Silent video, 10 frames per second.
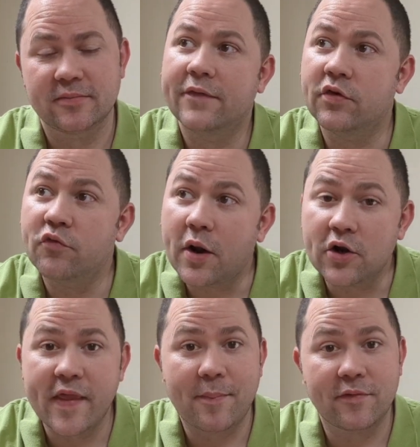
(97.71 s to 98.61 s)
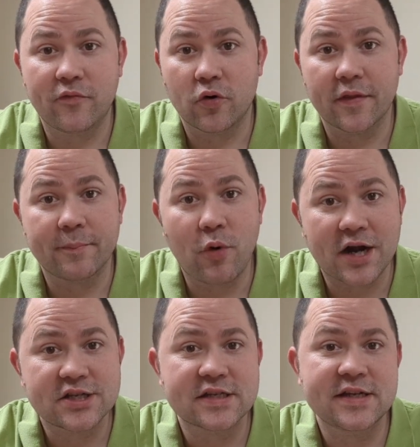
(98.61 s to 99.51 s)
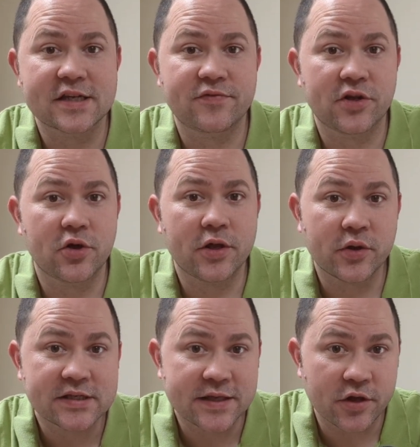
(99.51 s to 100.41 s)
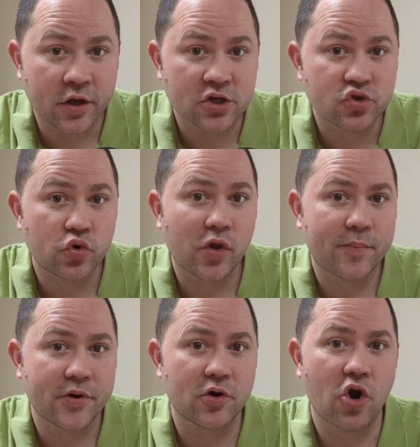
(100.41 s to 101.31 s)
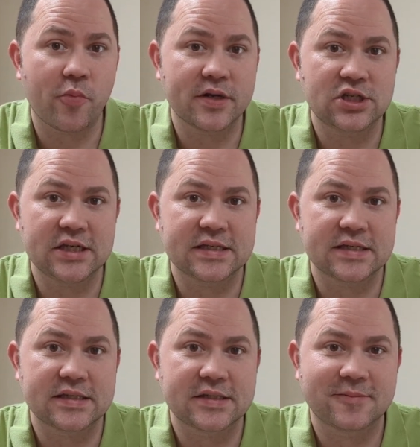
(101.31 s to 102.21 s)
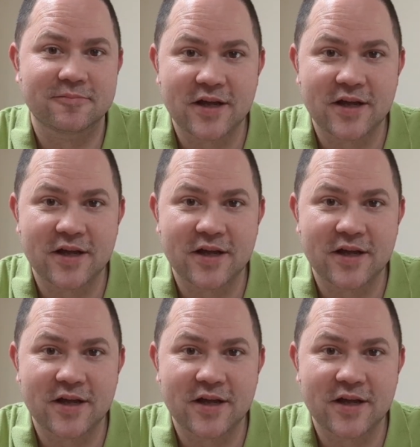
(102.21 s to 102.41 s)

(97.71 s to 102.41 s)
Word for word: If you've wondered that before, then watch this next video and you can see that you can truly put your hope in Jesus.